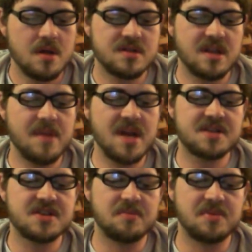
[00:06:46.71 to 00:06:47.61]
So they make
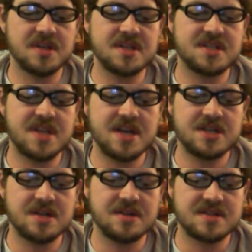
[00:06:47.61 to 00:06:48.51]
it to the police
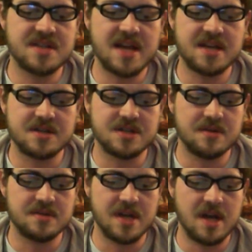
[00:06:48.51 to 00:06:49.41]
station, and the psychic
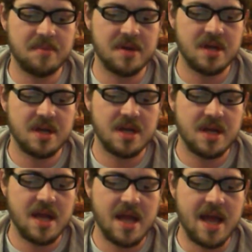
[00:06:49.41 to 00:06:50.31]
shows up.
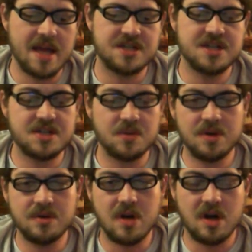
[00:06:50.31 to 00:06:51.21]
And she's the
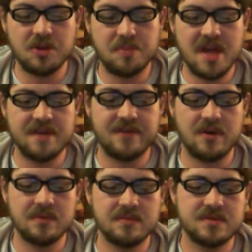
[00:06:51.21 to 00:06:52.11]
one who called the
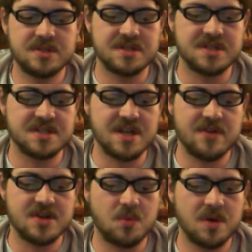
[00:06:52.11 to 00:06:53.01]
payphone. She says
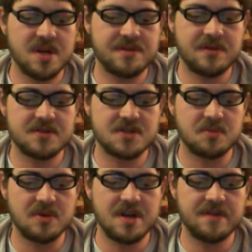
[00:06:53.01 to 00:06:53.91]
every 23rd
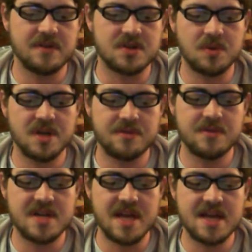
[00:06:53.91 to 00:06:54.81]
spring for
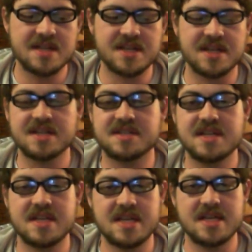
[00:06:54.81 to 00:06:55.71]
23 days it gets
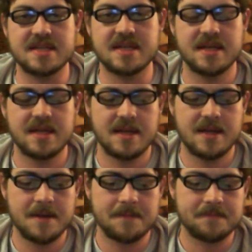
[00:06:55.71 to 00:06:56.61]
to eat.
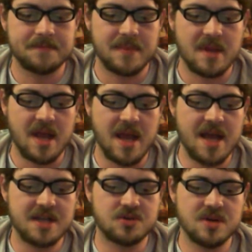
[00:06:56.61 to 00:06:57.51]

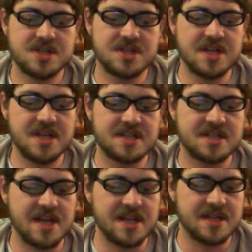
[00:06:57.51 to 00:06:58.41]
And Trish thinks
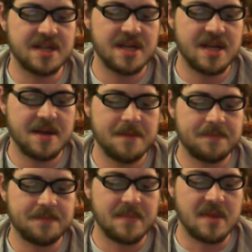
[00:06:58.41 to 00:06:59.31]
that
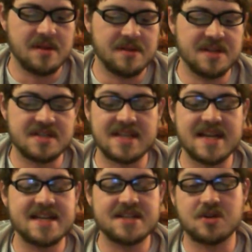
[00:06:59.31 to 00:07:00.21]
this
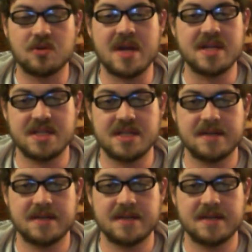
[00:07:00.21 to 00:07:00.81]
lady's crazy.